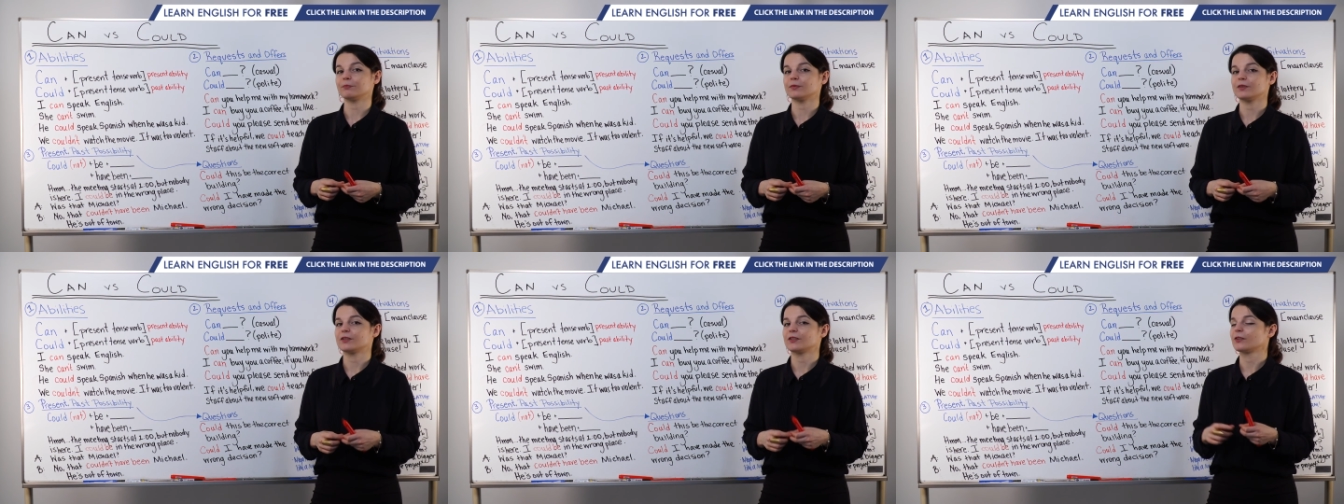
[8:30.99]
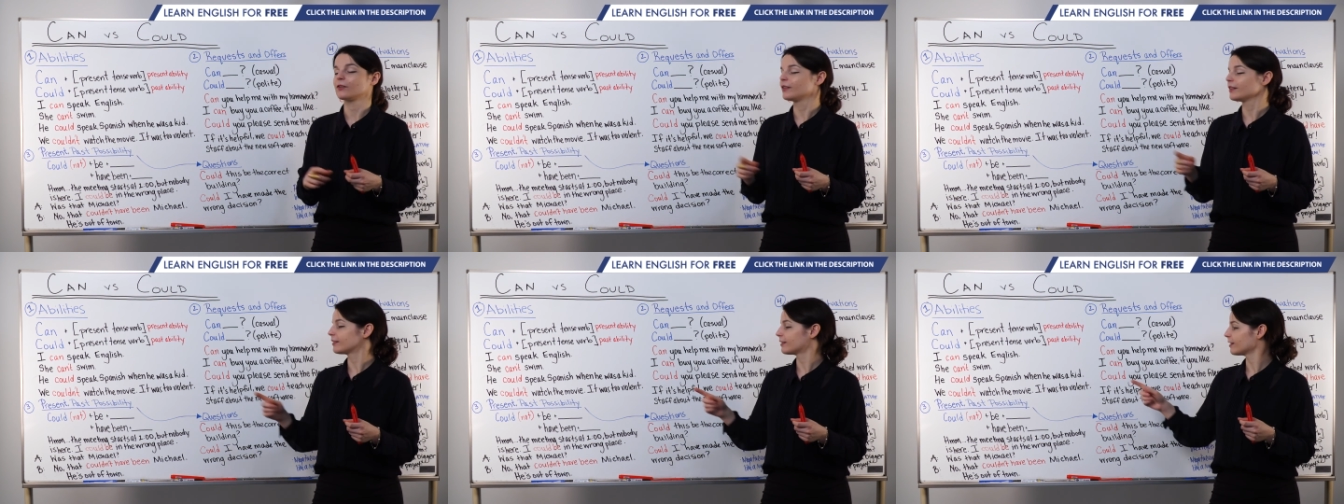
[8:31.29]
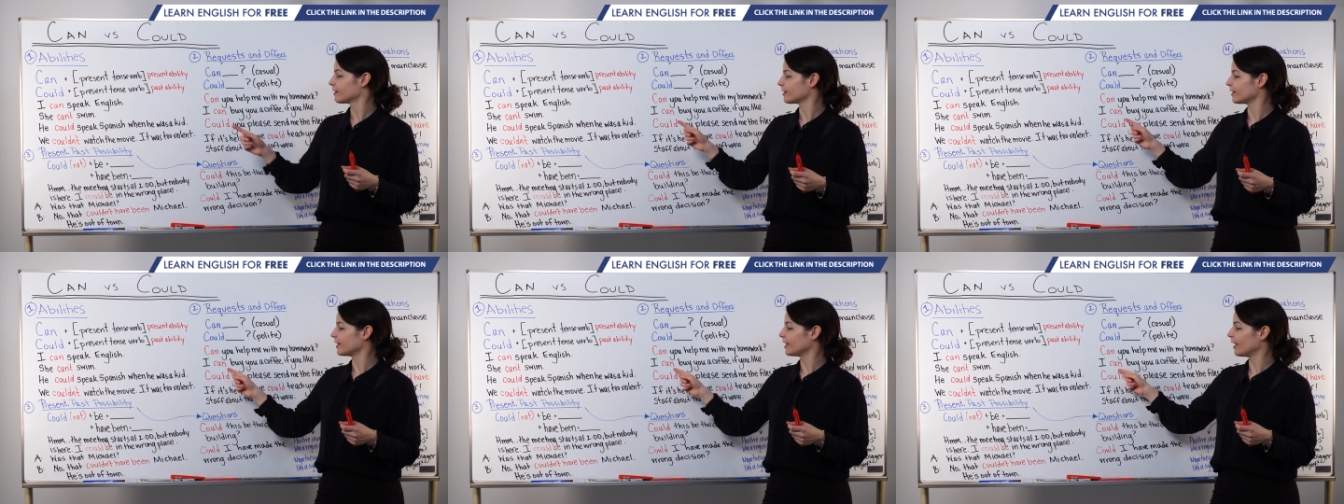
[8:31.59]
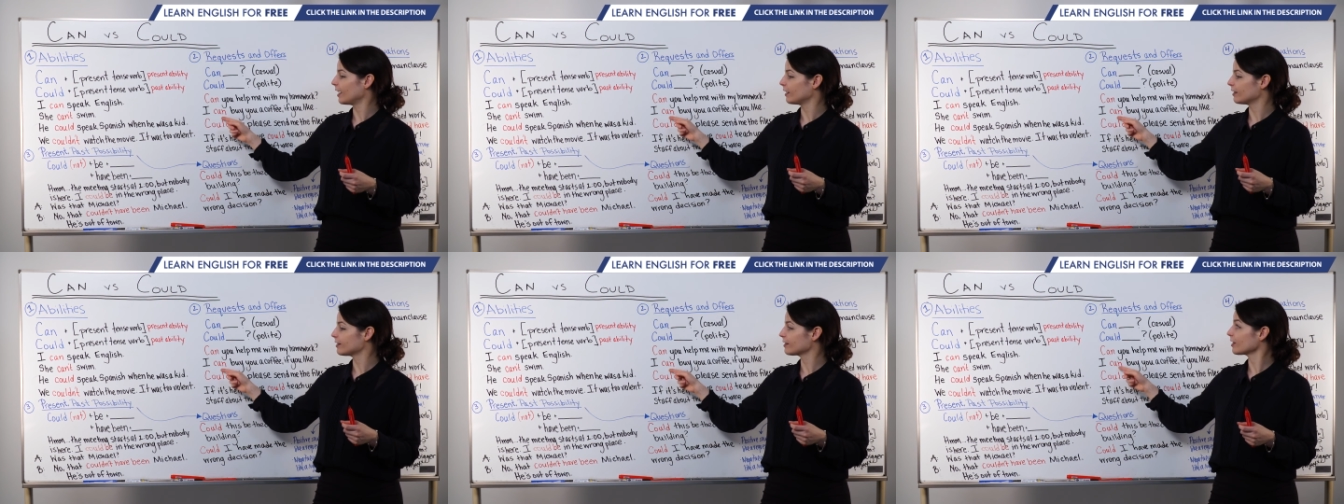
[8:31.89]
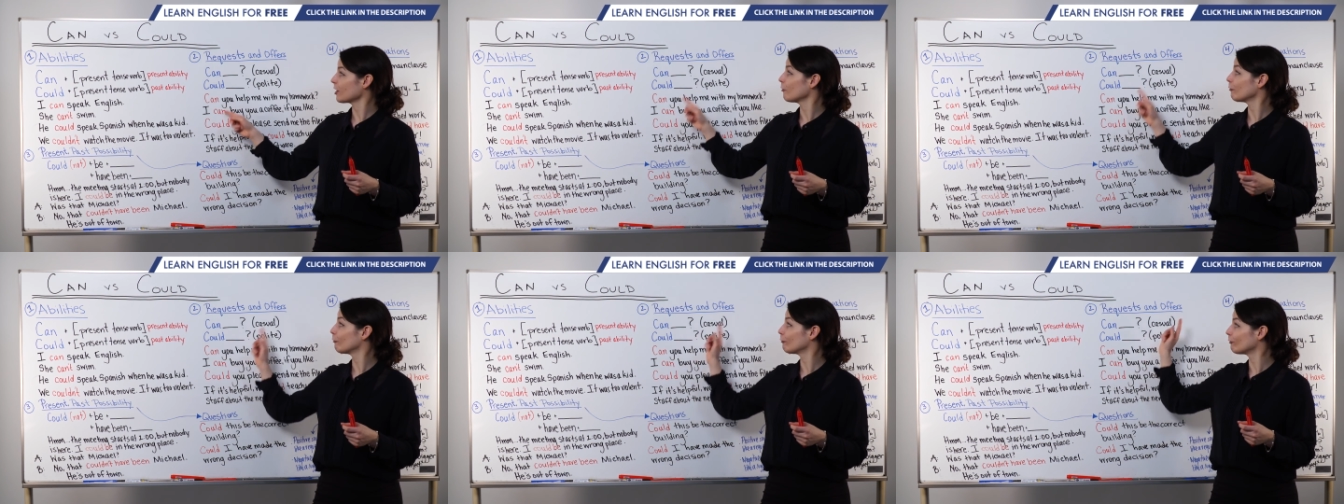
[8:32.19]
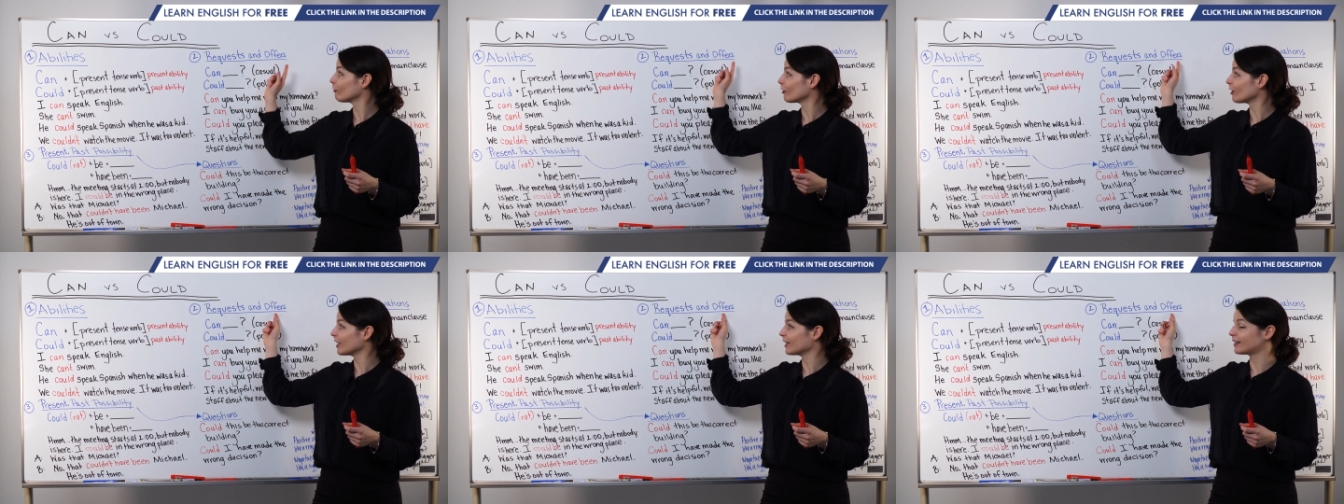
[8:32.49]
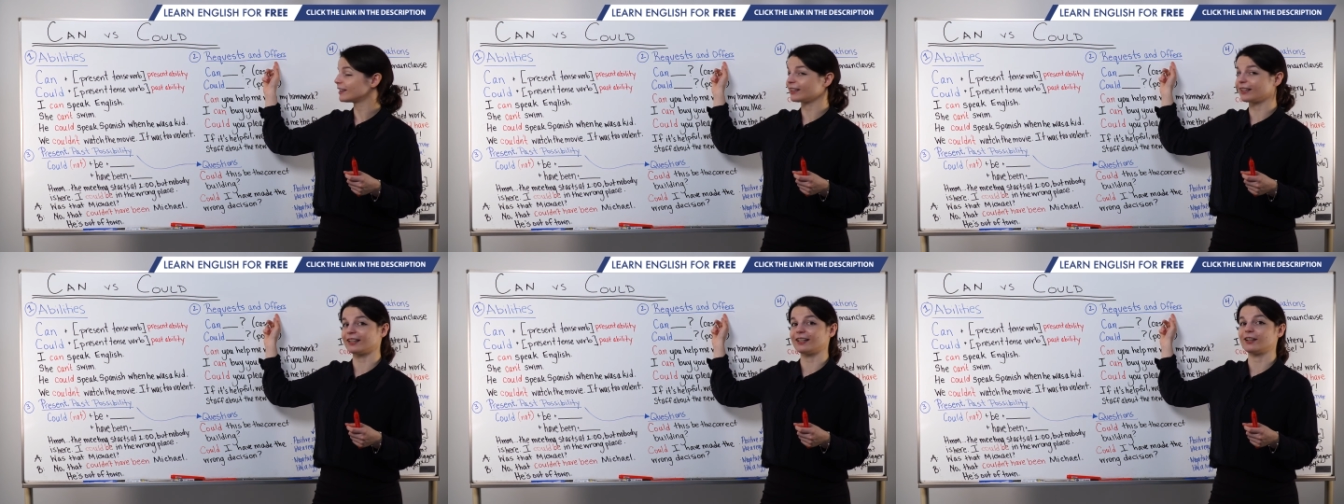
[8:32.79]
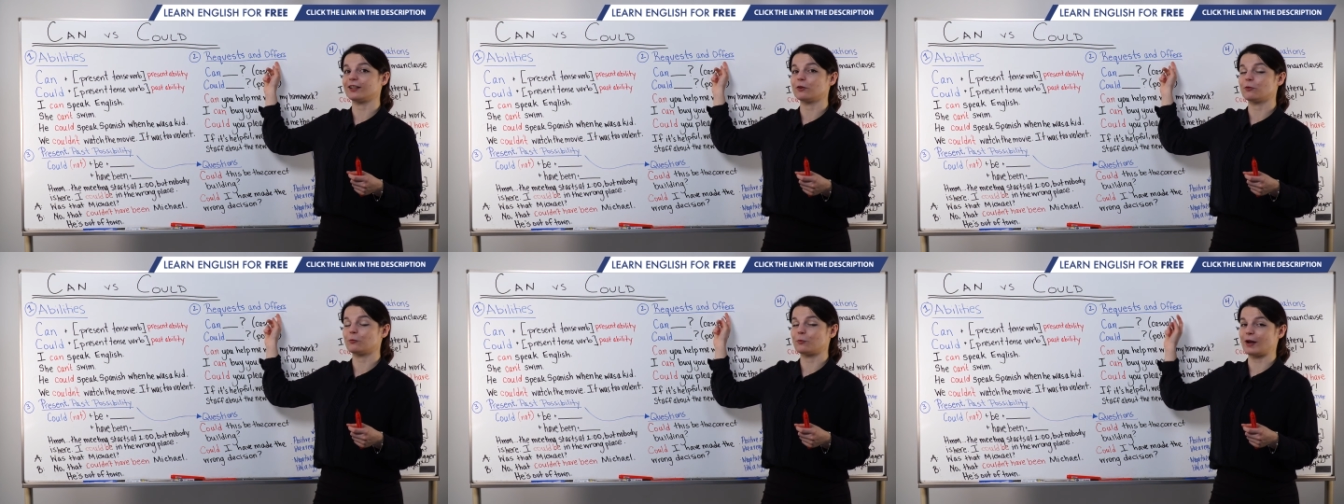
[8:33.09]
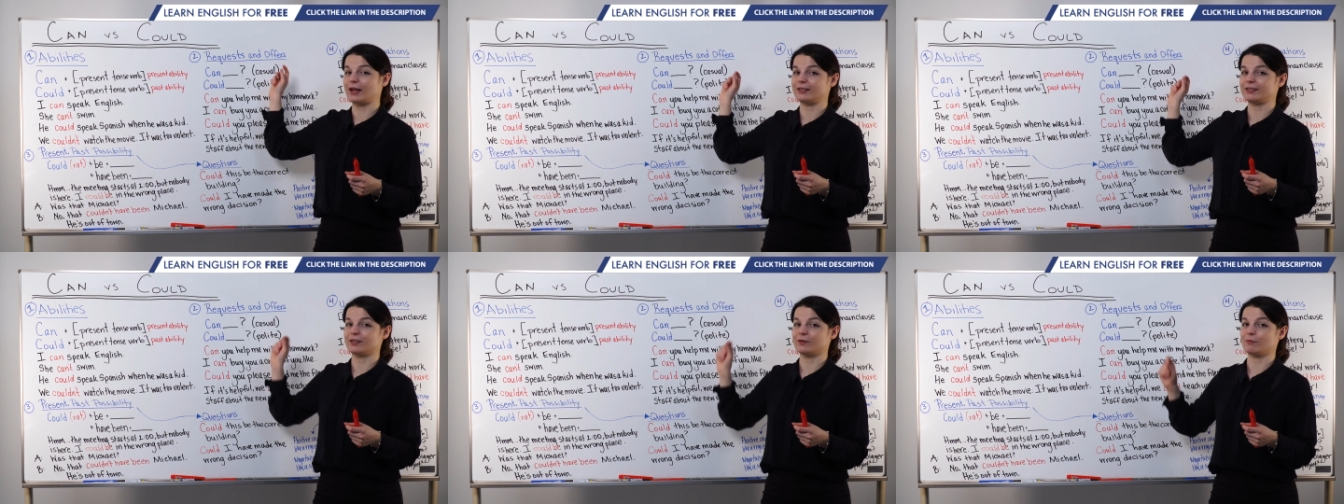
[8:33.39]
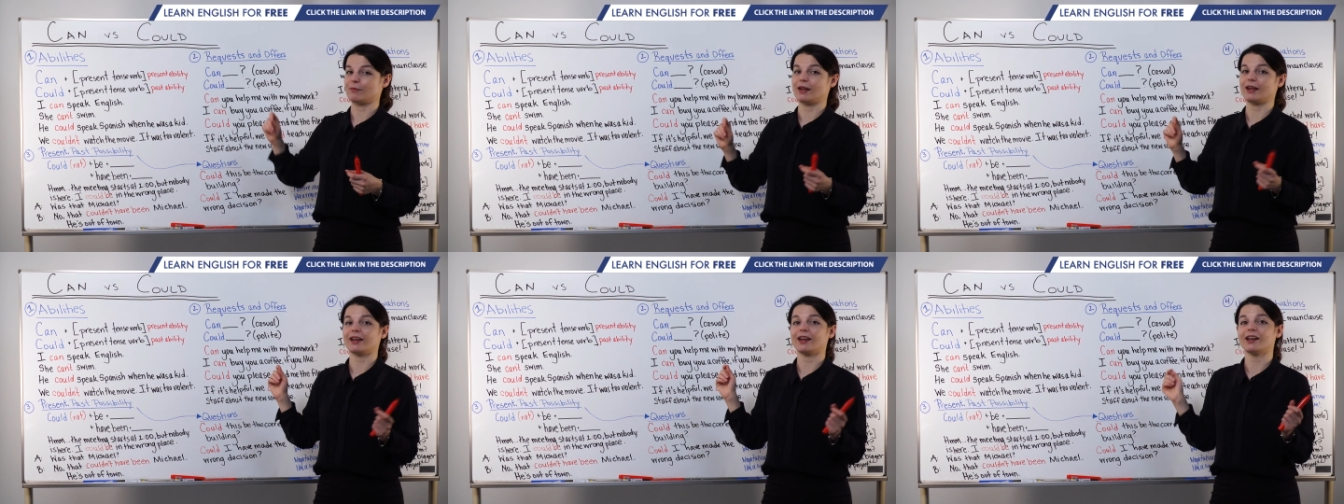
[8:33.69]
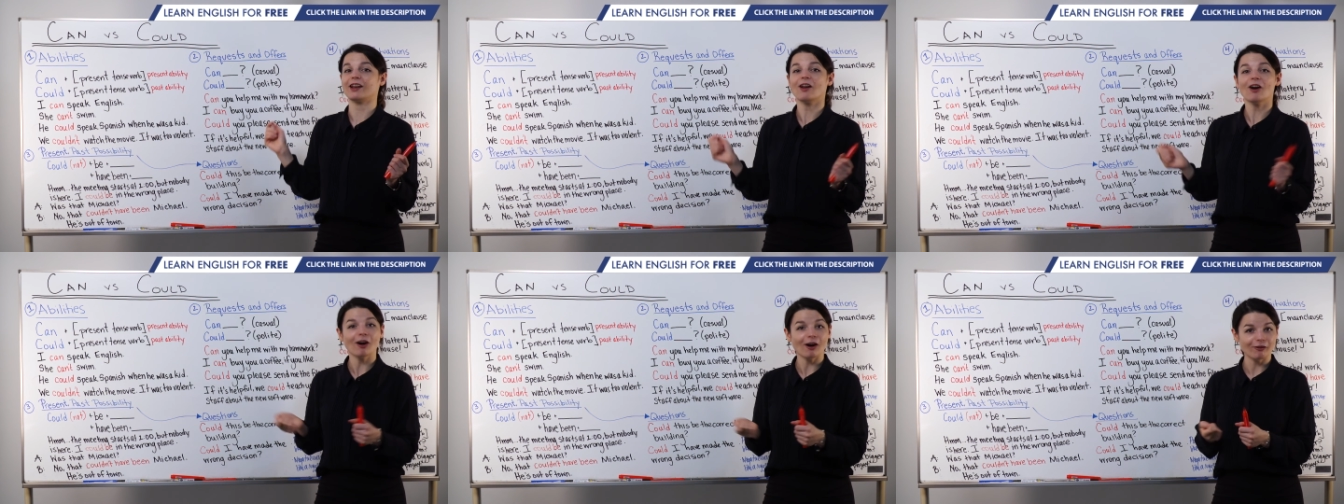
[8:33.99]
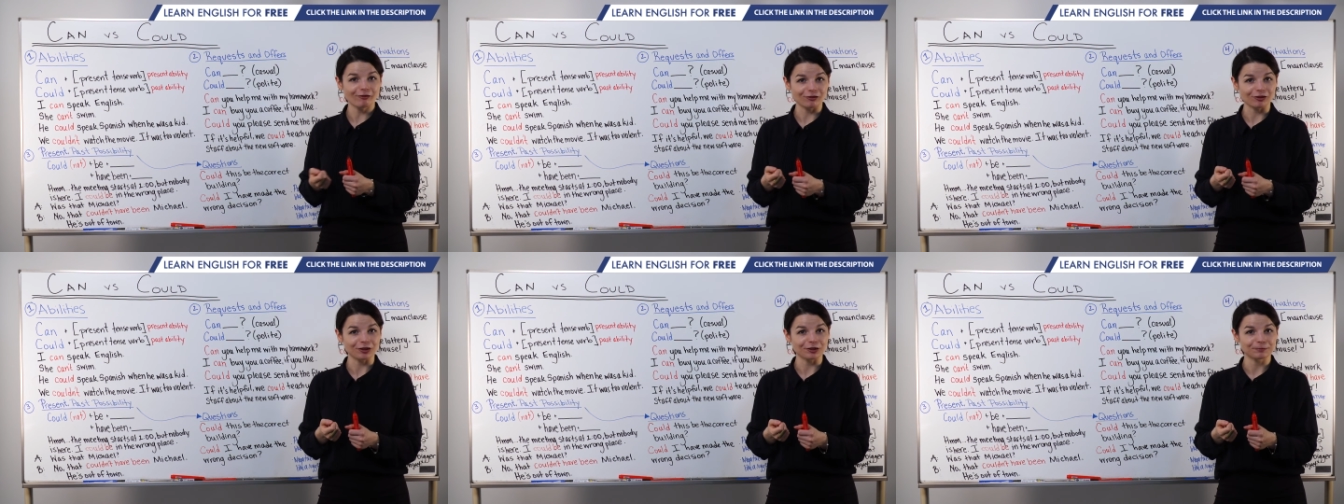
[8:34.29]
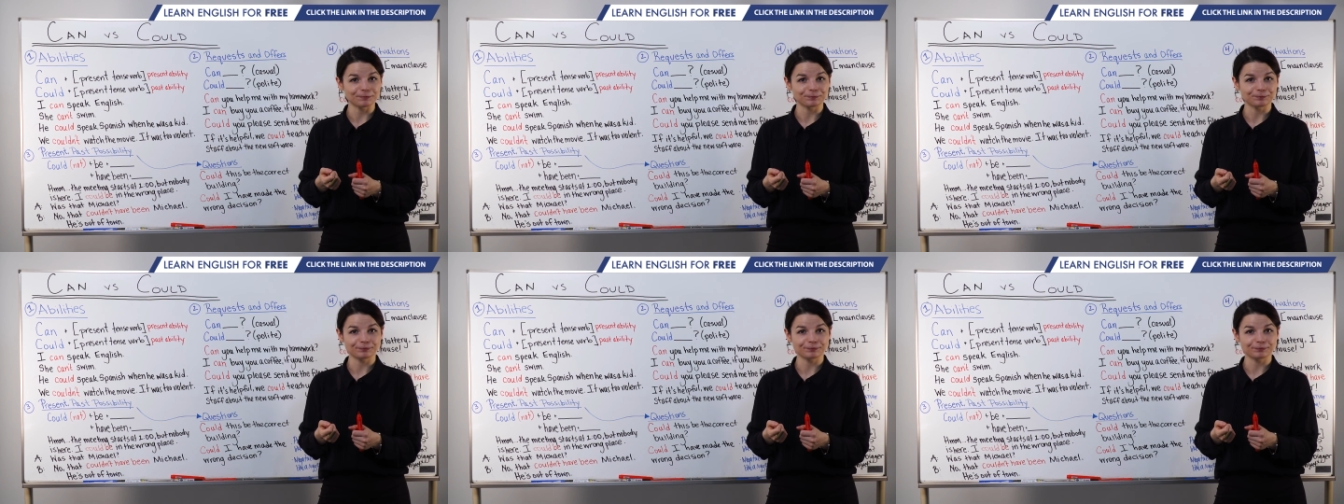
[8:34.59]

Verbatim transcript: So this is a nice friendly way to make an offer.